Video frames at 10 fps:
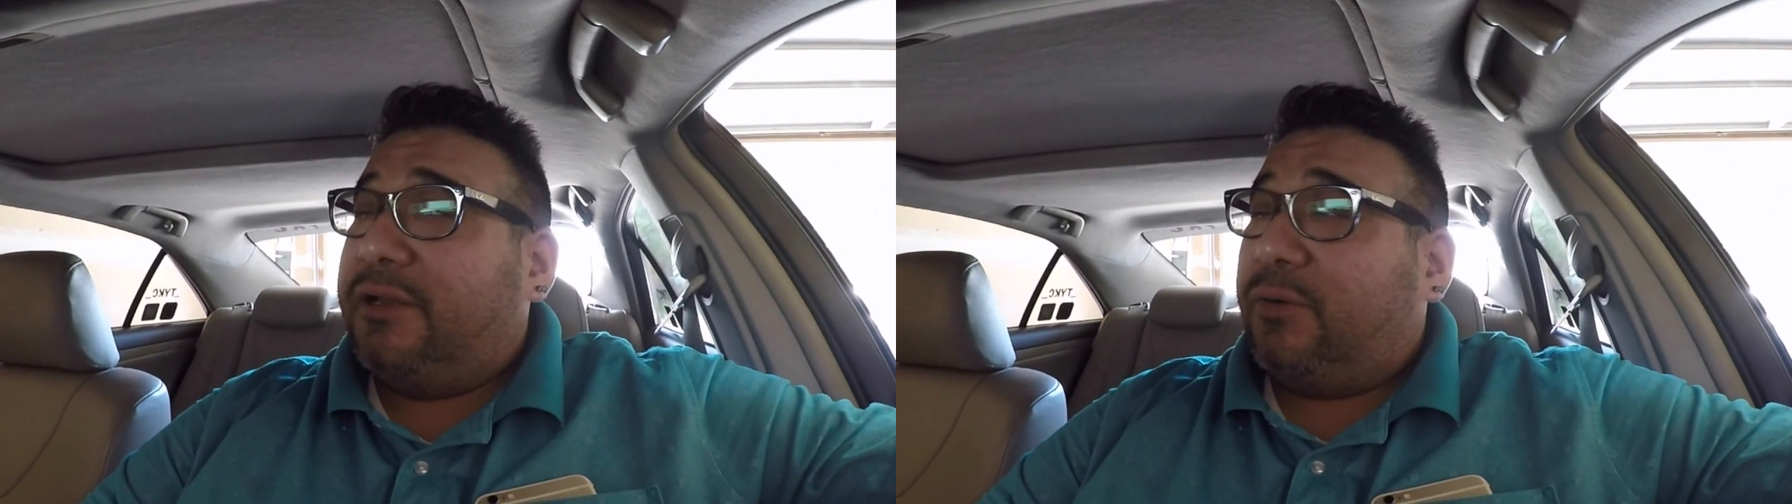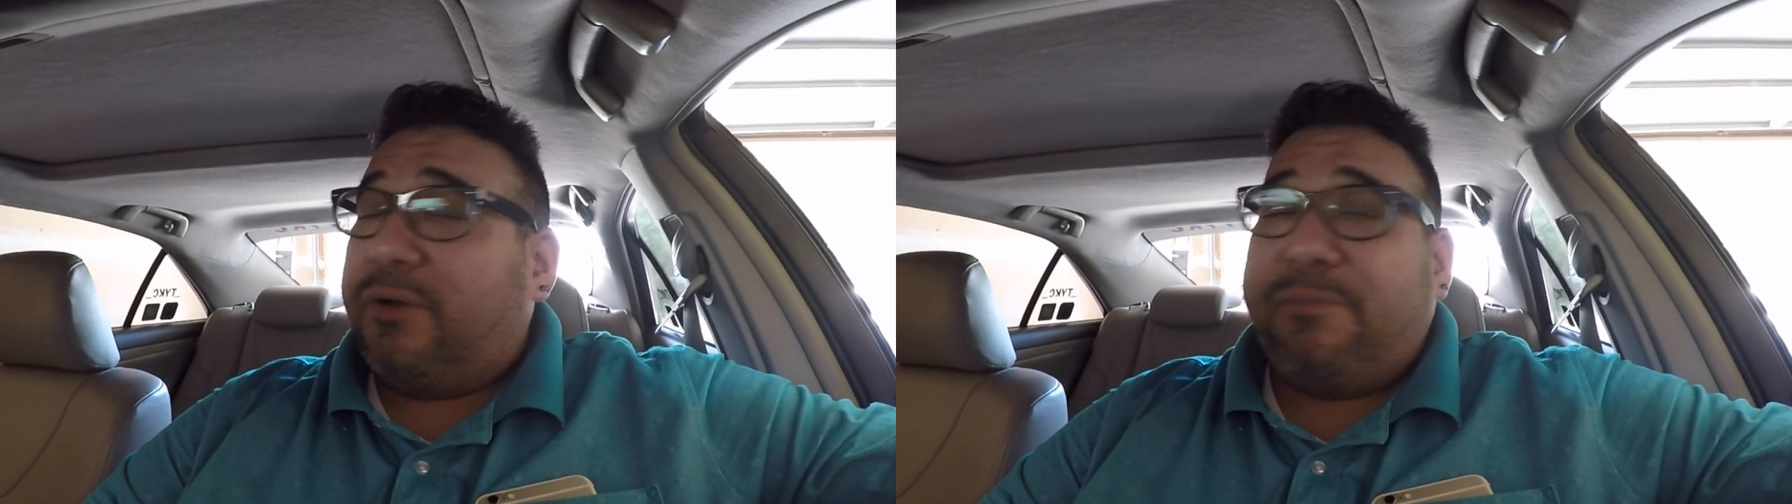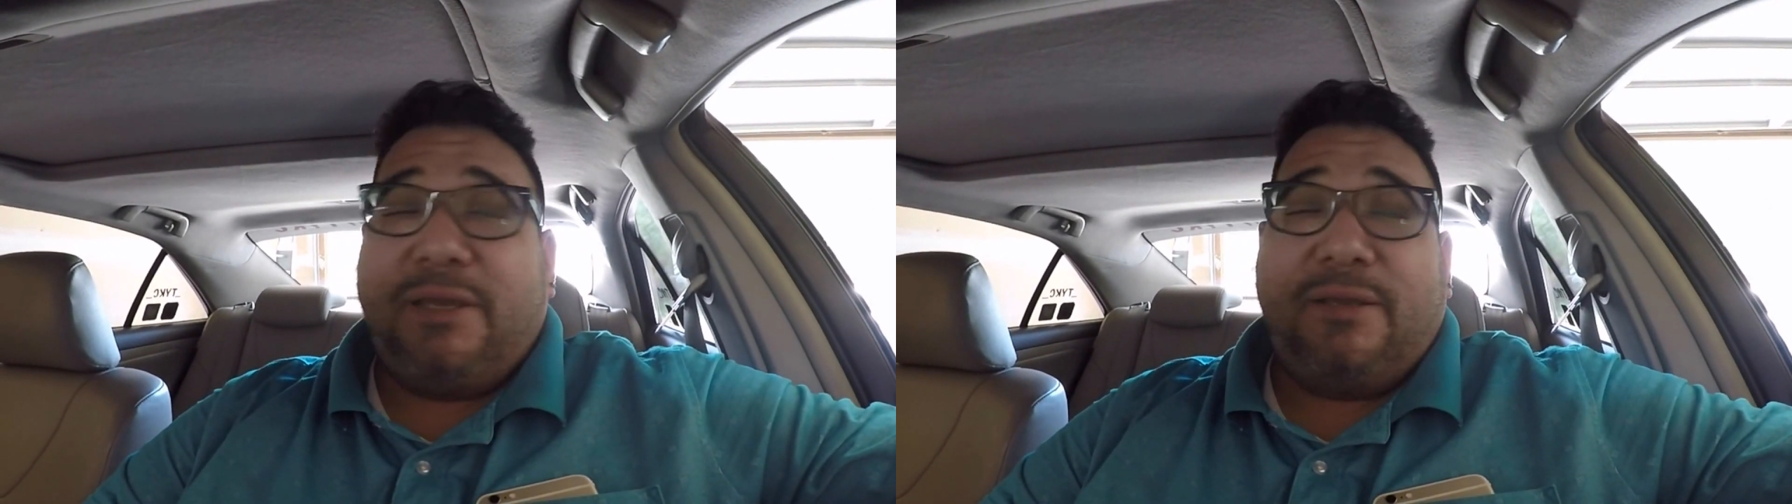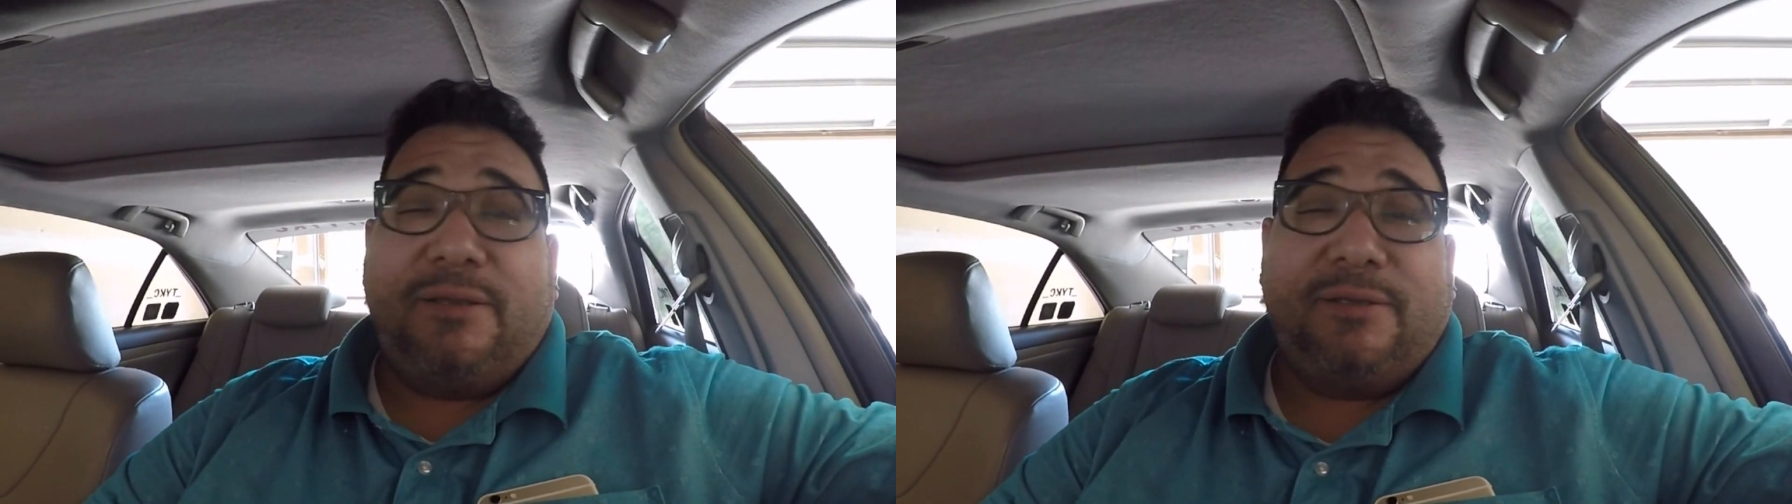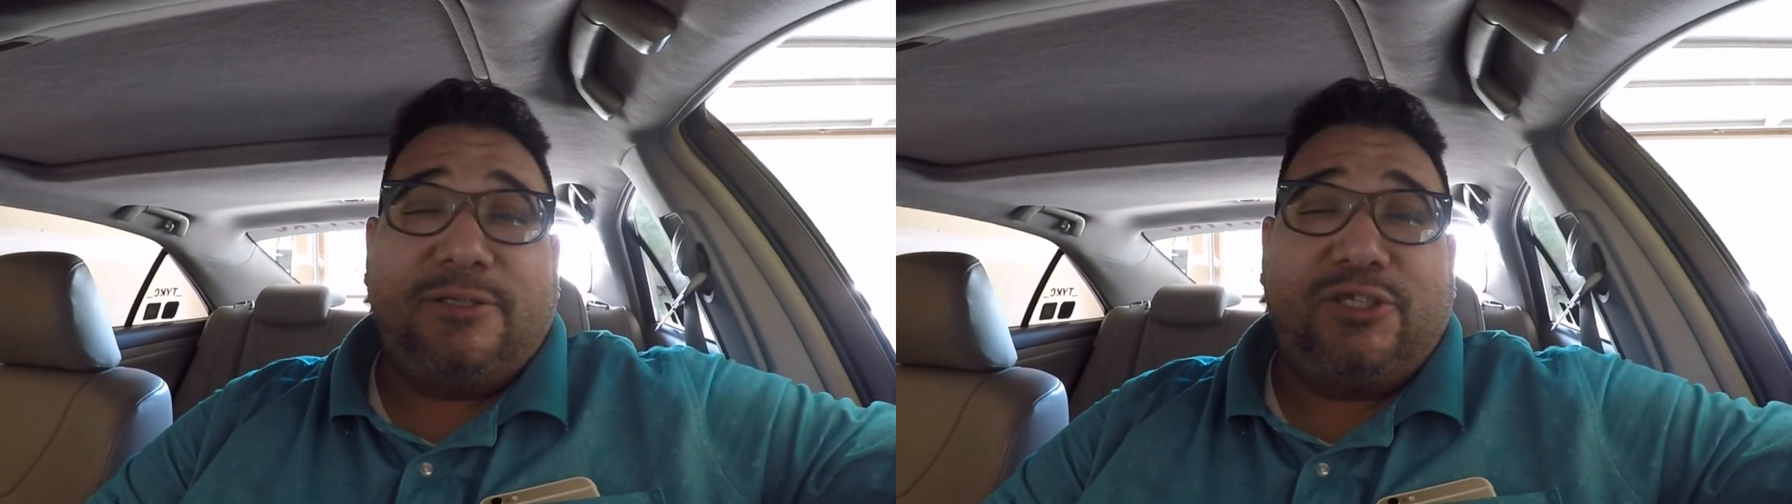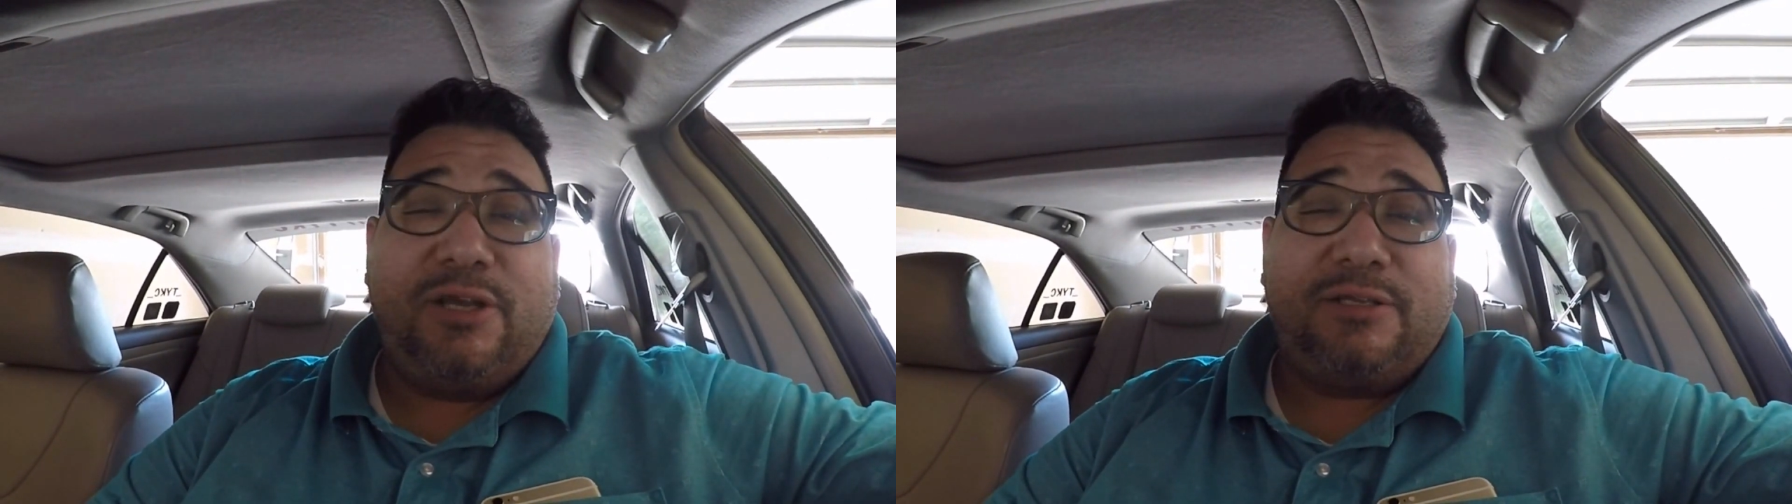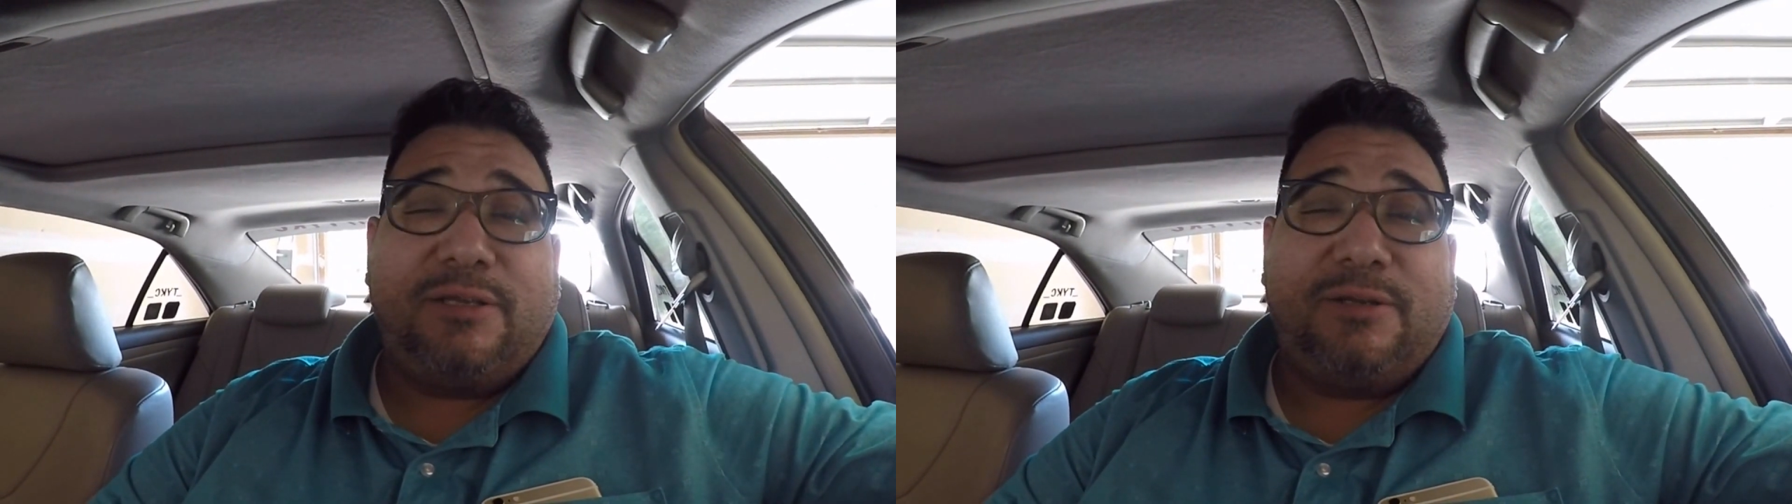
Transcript: a real big chunk